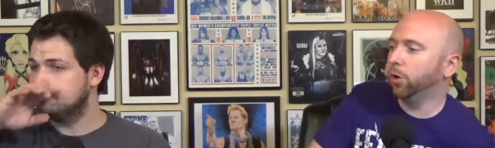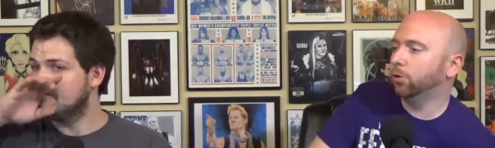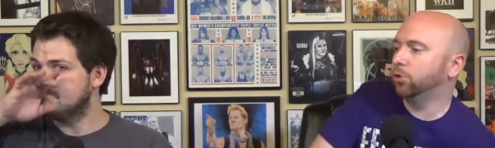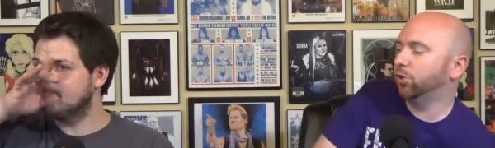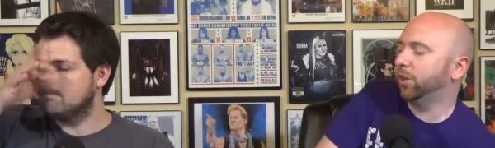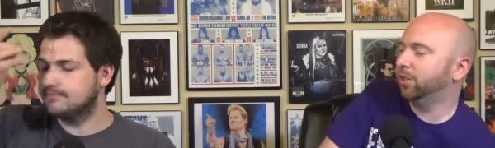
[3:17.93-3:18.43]

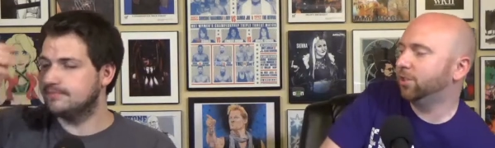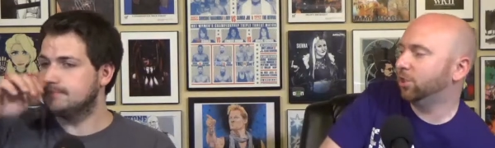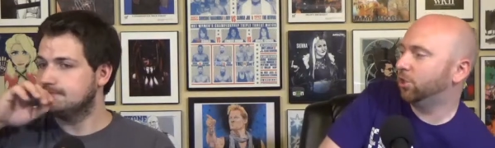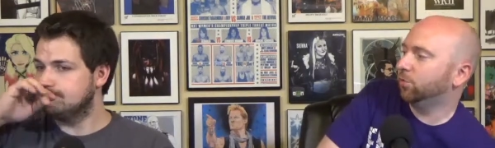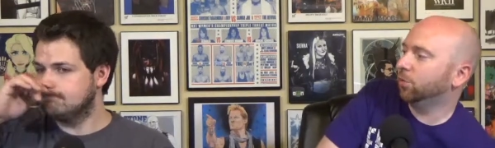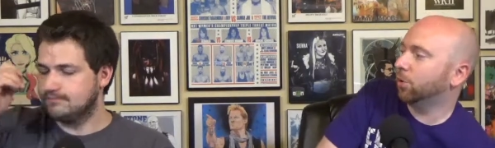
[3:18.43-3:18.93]
Speaker 1: weird
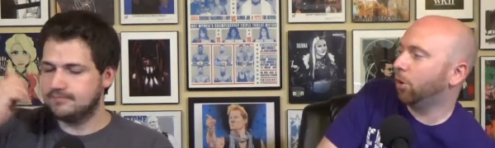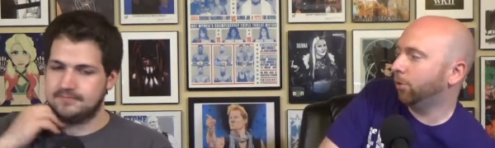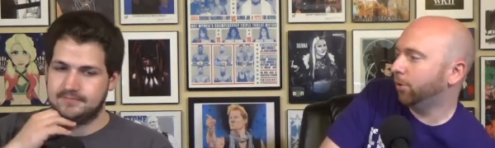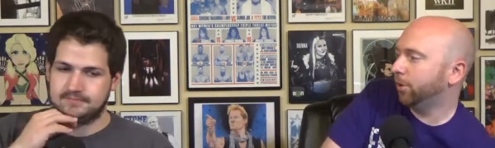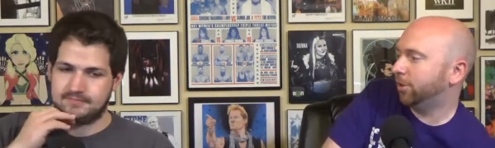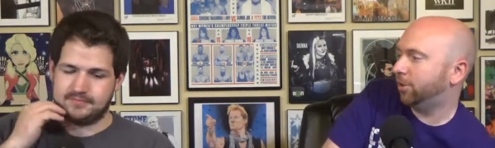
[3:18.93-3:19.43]
transition,
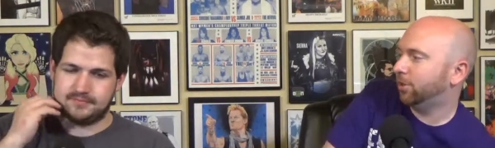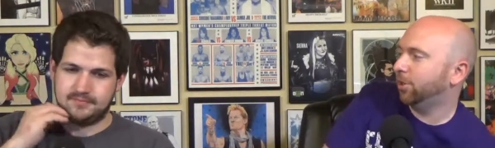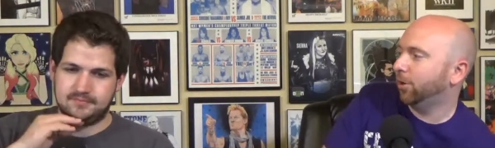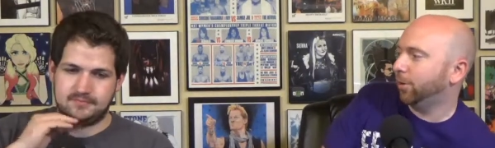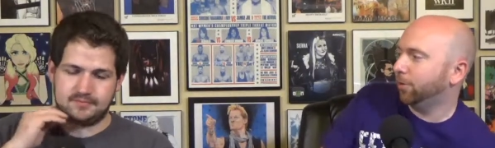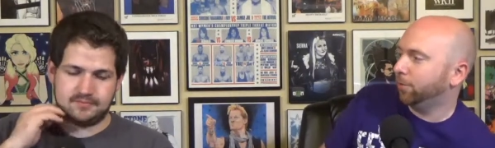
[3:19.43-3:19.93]
regardless,
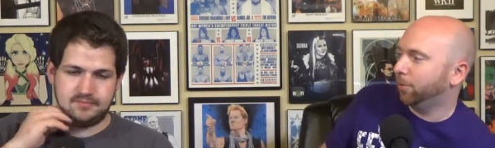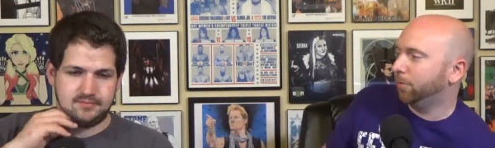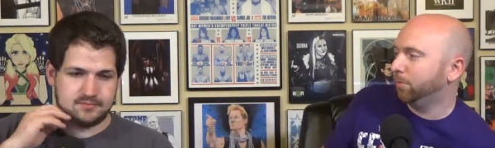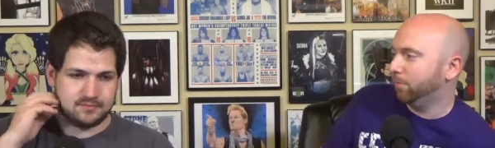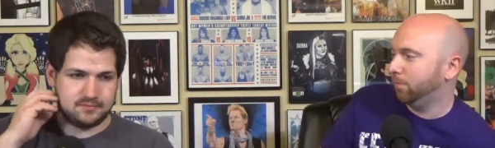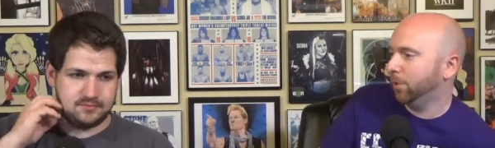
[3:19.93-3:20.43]
going
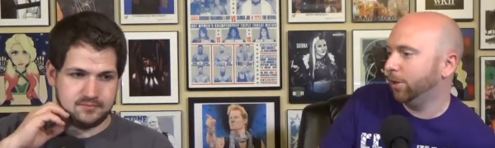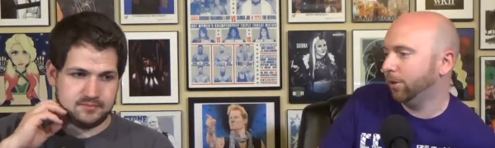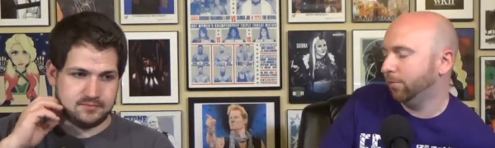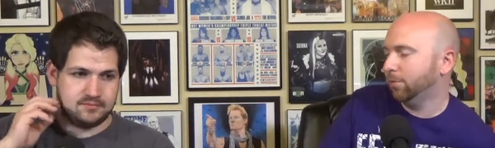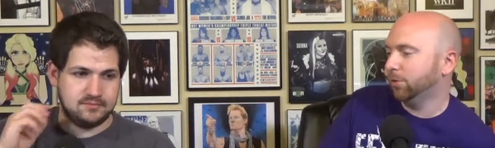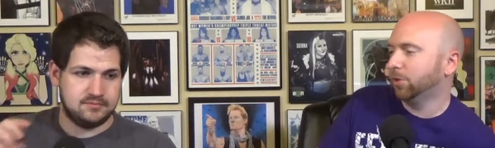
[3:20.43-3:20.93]
from you
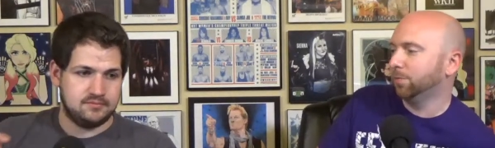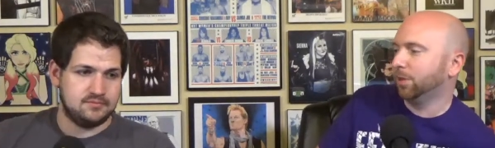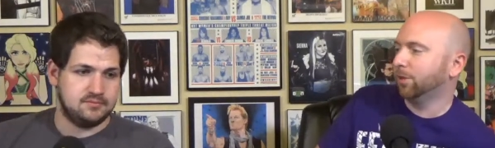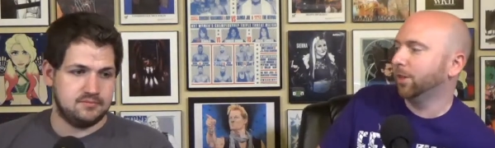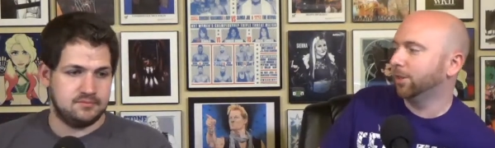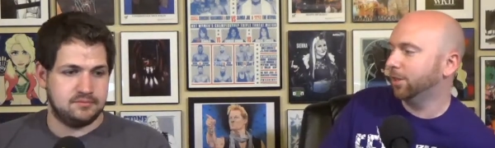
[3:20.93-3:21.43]
know
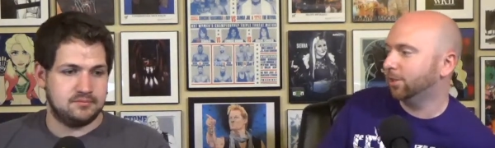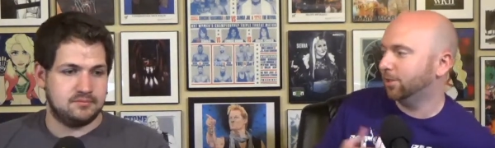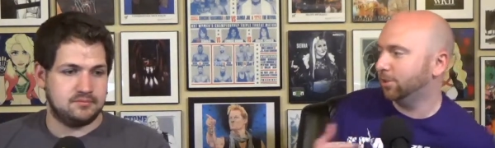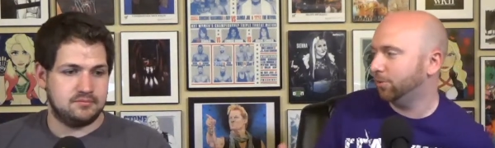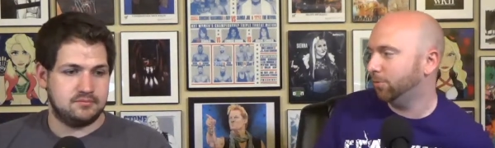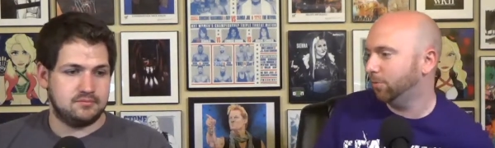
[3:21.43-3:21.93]
something like this
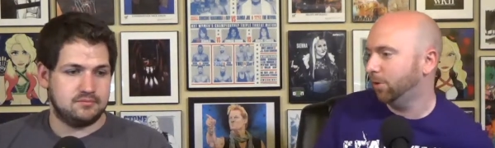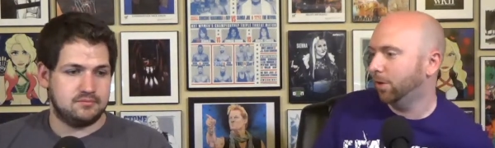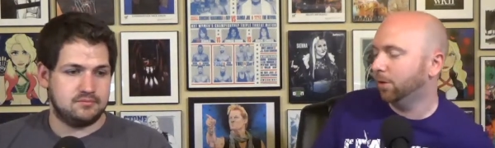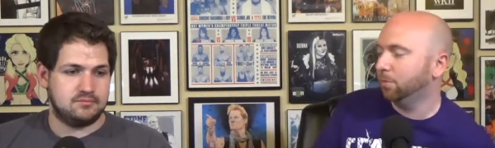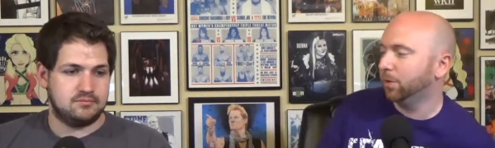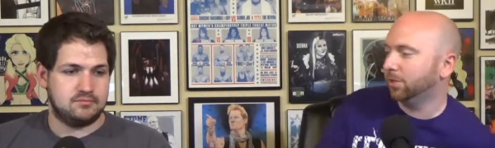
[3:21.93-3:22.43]
to
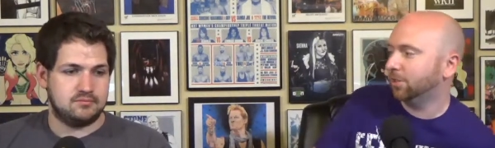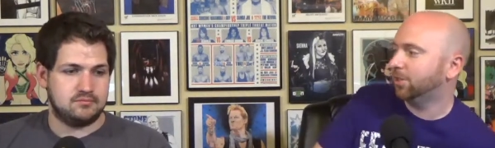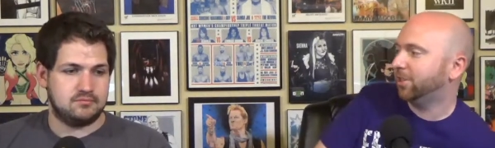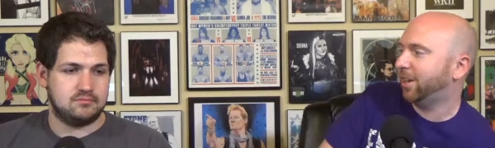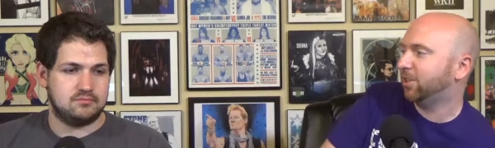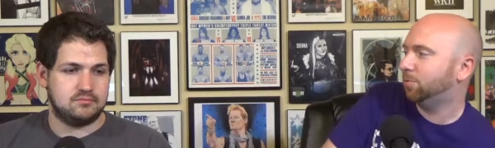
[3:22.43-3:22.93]
the
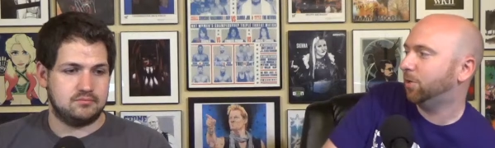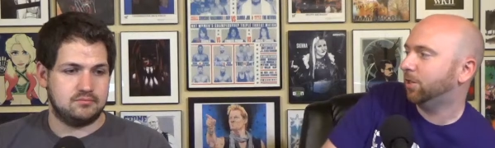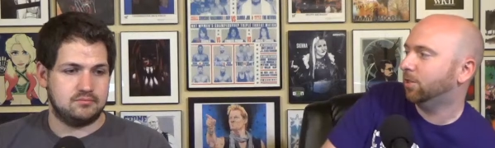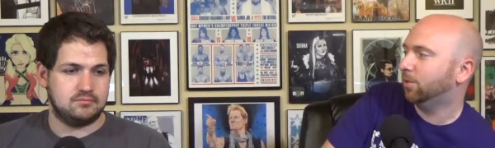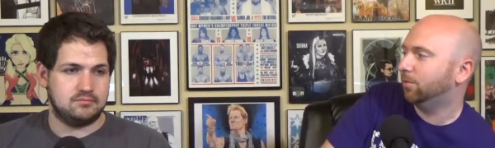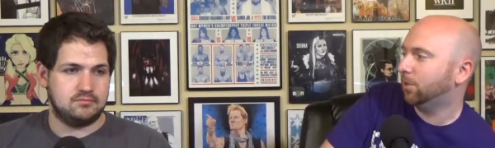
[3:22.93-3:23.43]
business
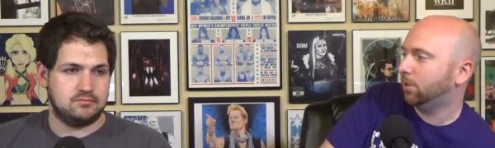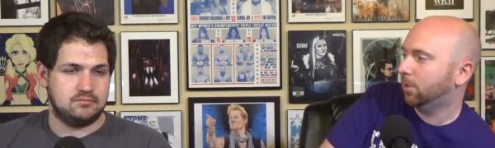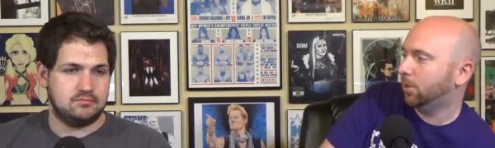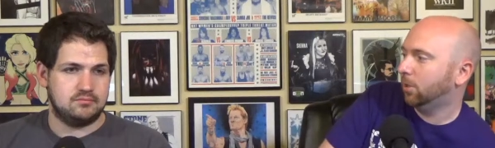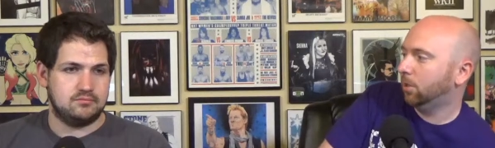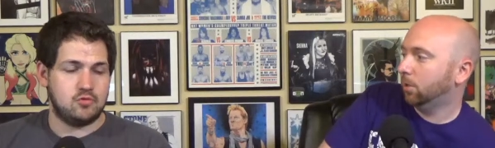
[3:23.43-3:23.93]
aspect of it.
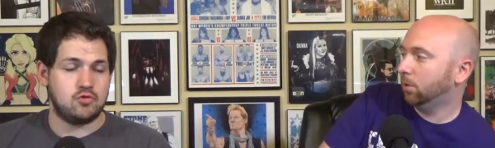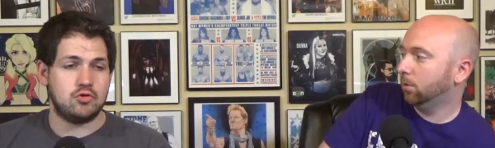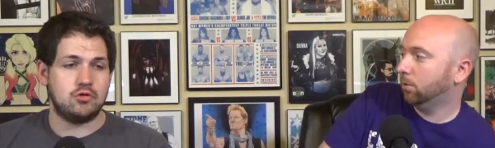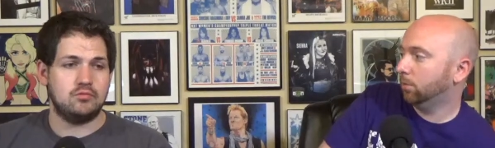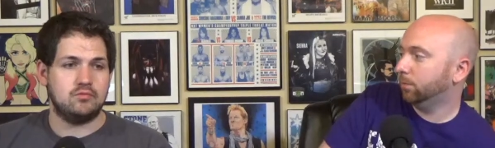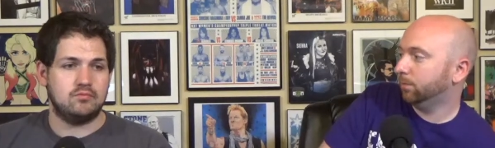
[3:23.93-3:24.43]
Speaker 2: It's
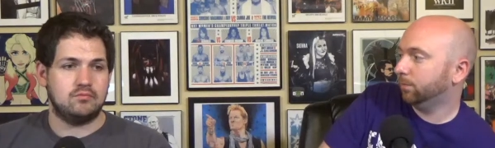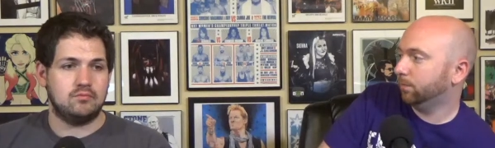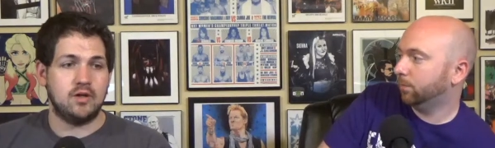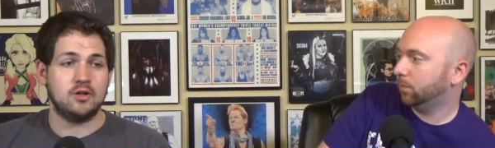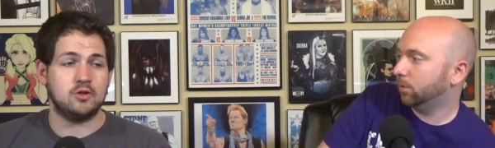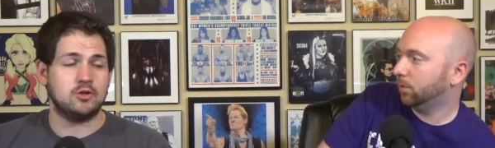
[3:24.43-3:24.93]
true.
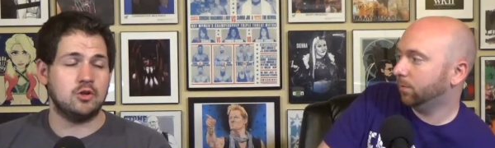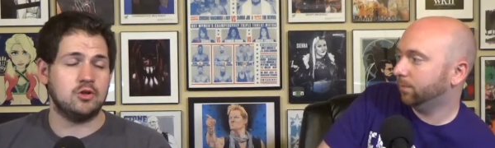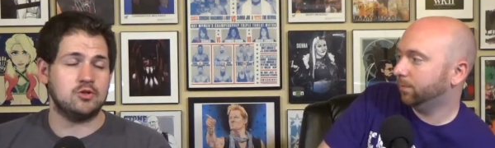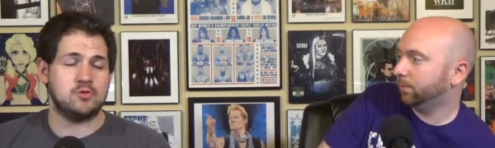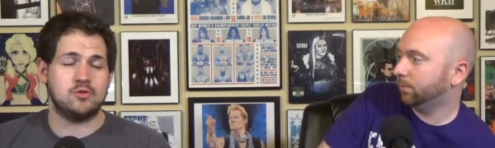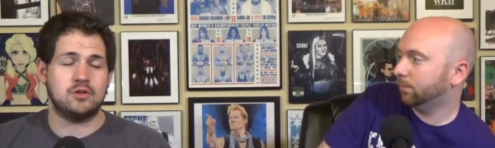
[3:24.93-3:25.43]
Michael so.
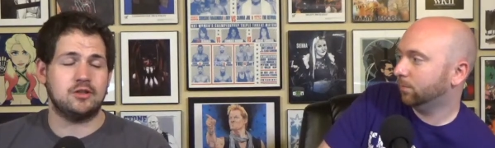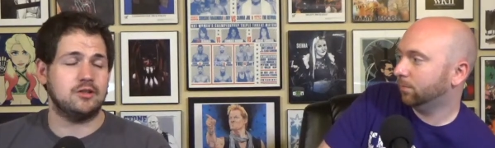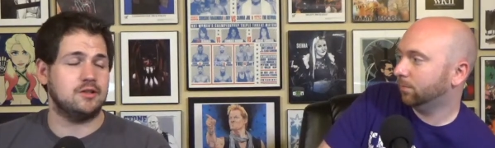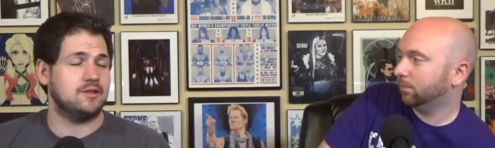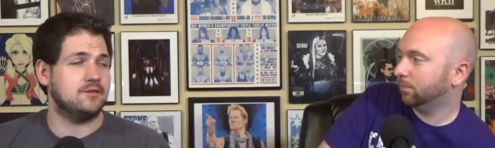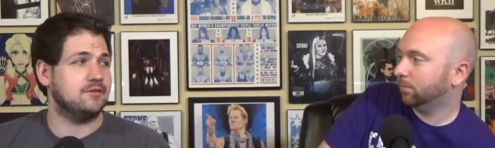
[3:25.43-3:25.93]
Cole's really
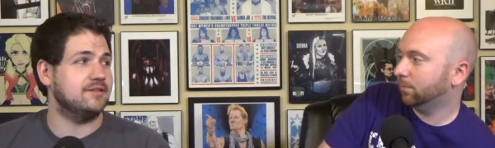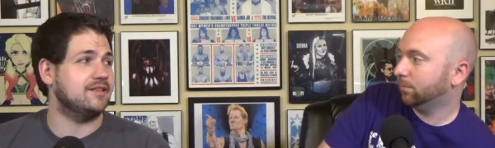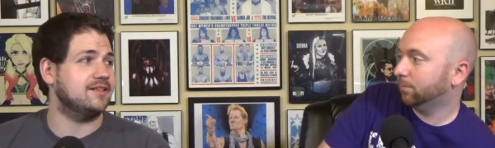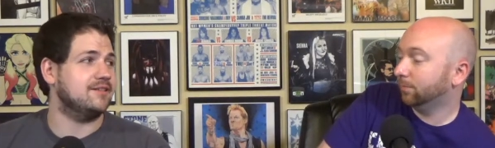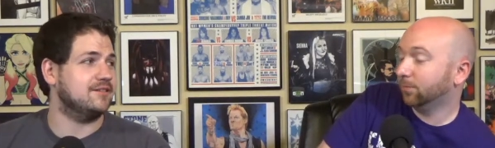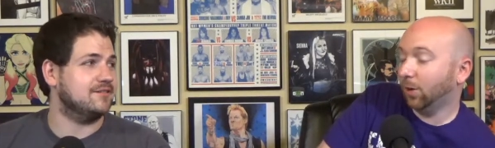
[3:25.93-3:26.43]
good at doing
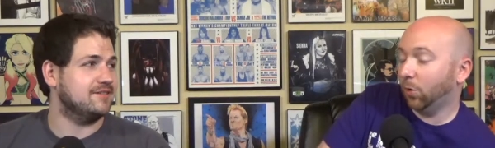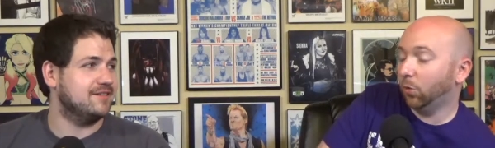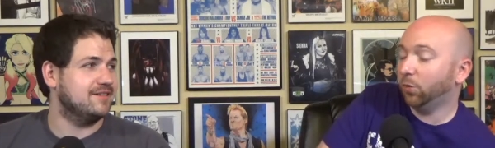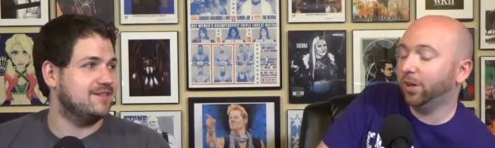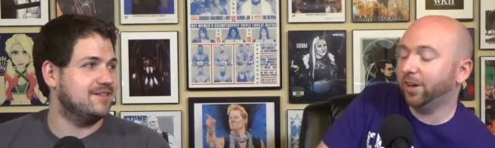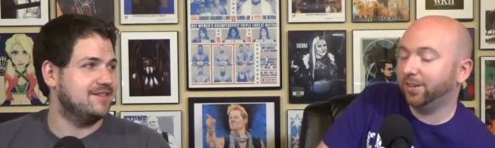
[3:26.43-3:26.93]
that, though.
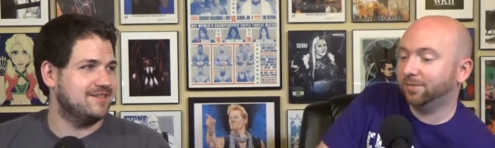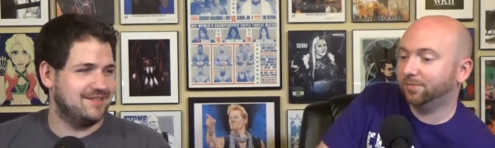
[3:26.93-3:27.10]
Oh
Speaker 1: yeah.